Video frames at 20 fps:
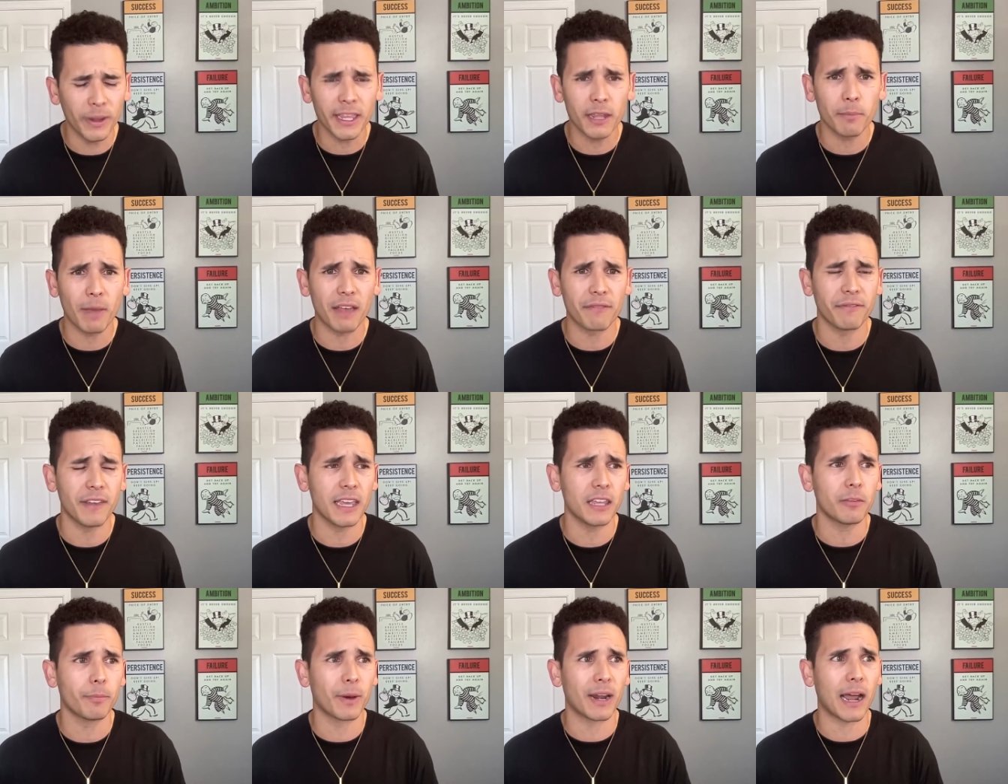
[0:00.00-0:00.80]
in my
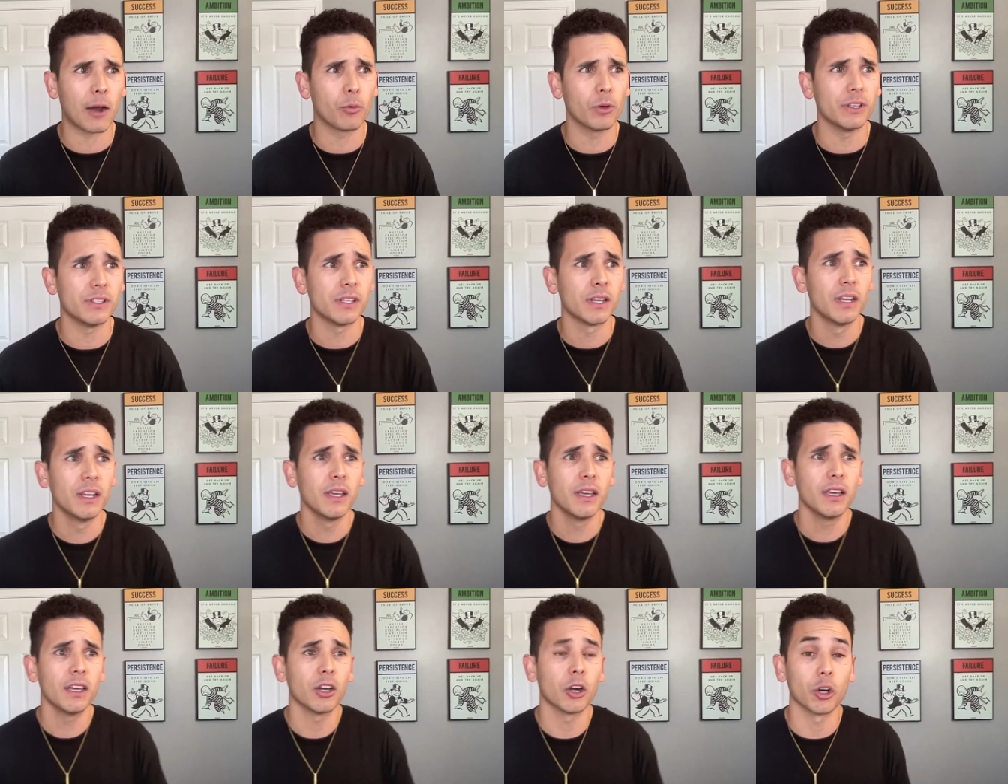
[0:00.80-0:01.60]
faith, but I was
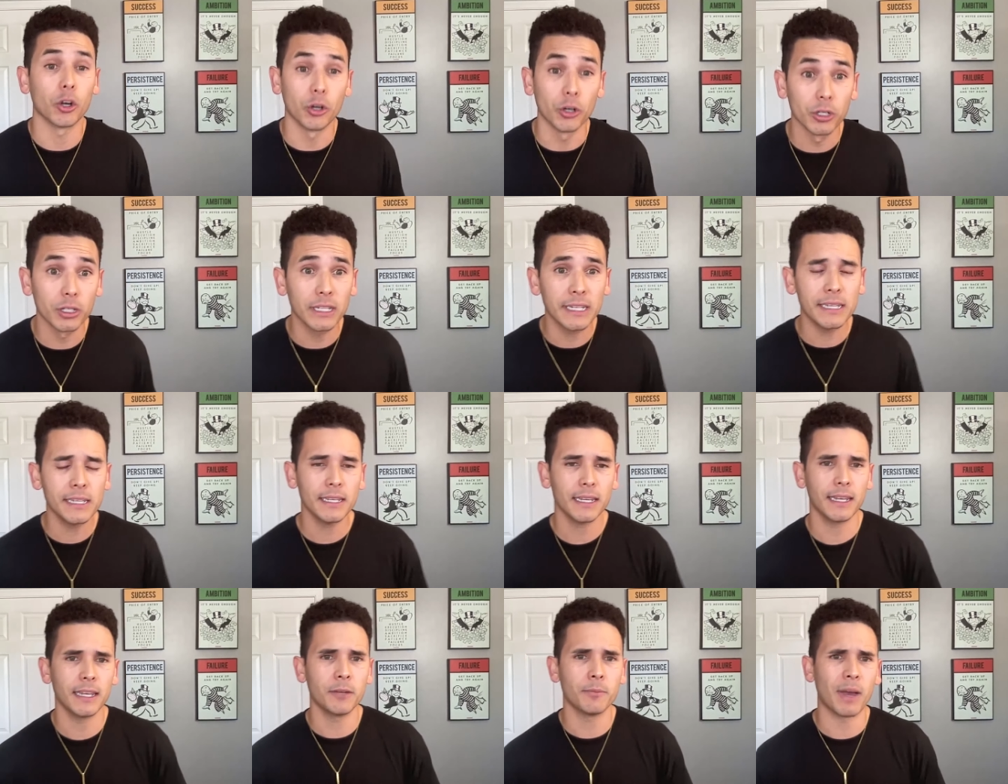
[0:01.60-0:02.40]
early
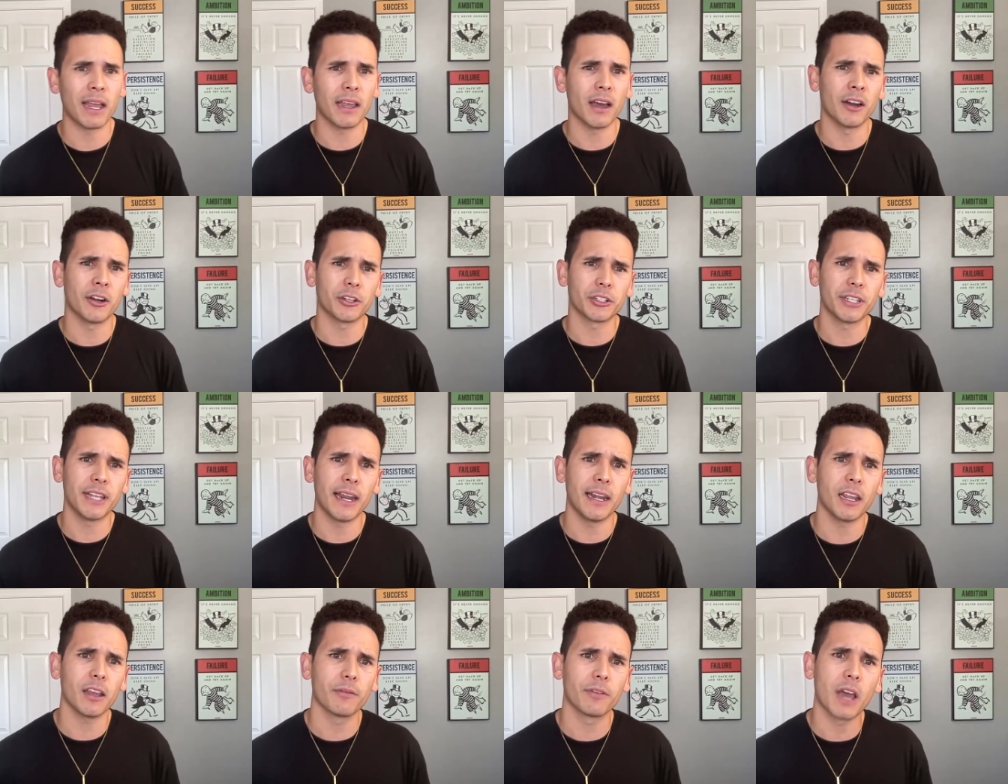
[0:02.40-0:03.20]
in my
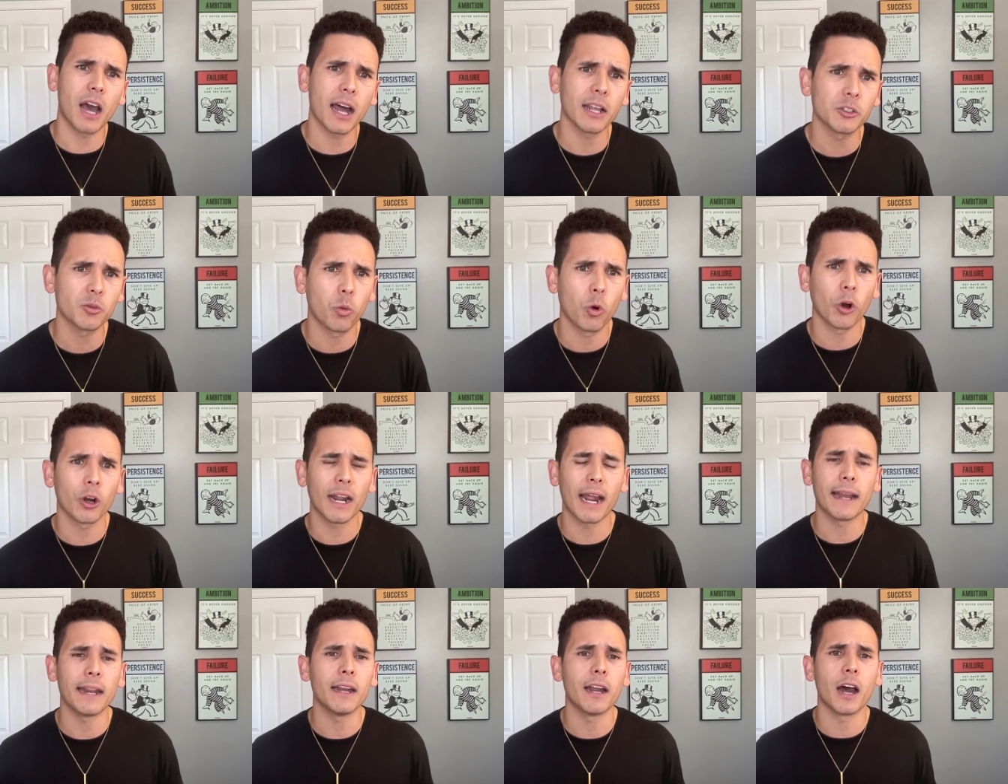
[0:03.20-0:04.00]
understanding of God's word.
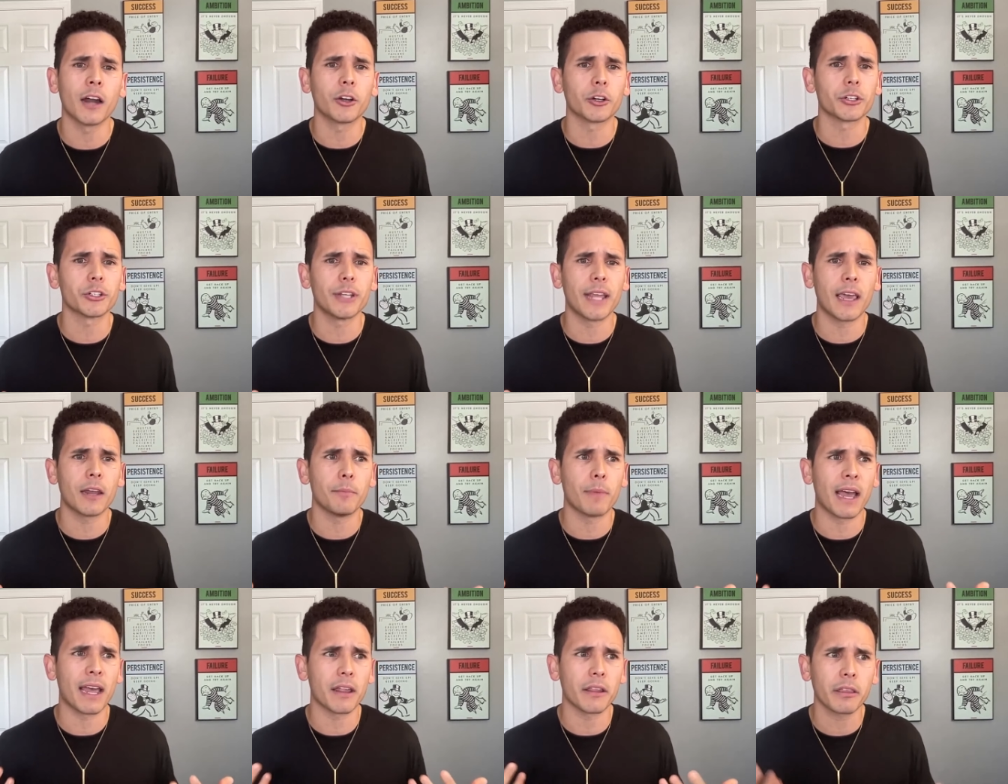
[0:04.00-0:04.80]
I didn't understand
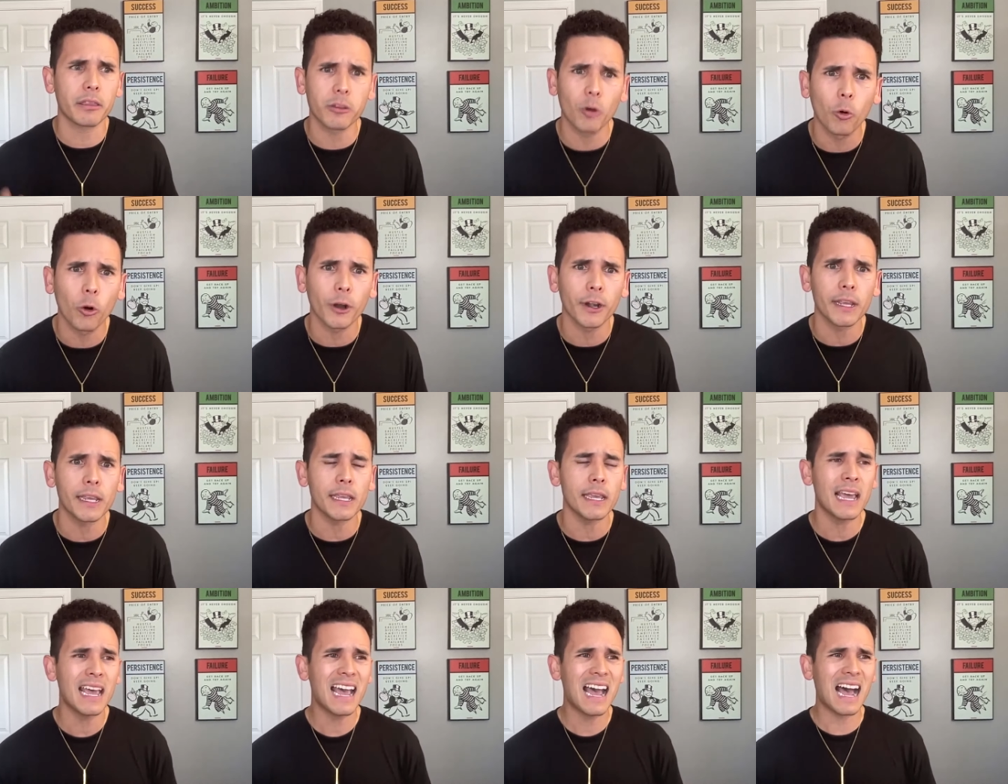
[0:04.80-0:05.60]
my authority.